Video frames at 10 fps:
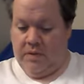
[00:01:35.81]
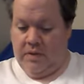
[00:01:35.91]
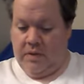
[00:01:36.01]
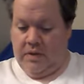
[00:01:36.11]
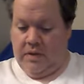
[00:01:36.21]

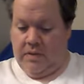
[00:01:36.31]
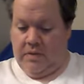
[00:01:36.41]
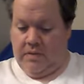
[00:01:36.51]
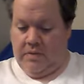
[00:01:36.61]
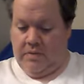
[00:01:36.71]

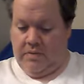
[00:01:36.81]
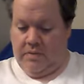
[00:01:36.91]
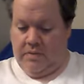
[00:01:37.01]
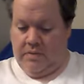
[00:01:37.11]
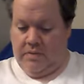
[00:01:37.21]

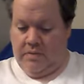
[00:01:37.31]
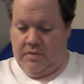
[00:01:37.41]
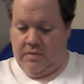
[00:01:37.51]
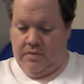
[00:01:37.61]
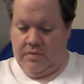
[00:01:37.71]

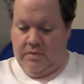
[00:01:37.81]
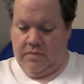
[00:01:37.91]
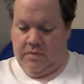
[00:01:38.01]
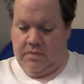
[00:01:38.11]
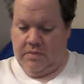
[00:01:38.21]

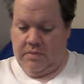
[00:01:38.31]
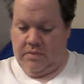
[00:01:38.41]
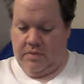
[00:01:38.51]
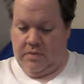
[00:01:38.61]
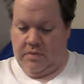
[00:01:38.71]

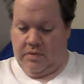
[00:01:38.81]
No one is speaking in this clip.